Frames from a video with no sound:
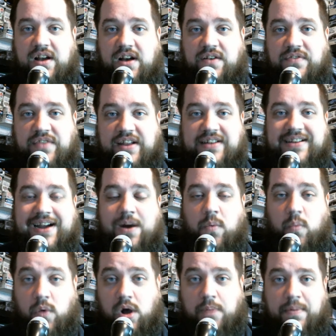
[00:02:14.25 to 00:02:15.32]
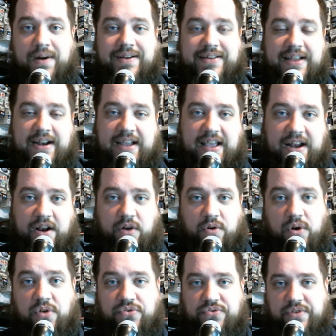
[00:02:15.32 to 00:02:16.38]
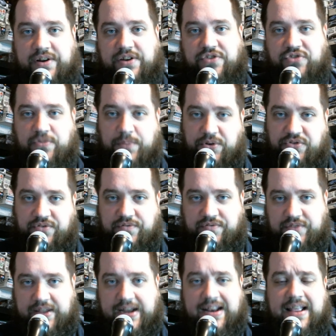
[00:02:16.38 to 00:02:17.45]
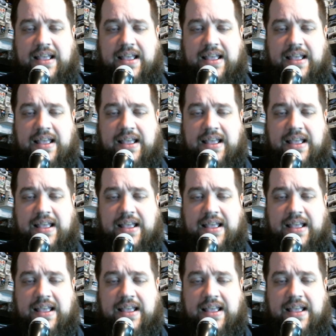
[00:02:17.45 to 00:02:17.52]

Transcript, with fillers: of the entire Walmart dedicated grocery distribution fleet.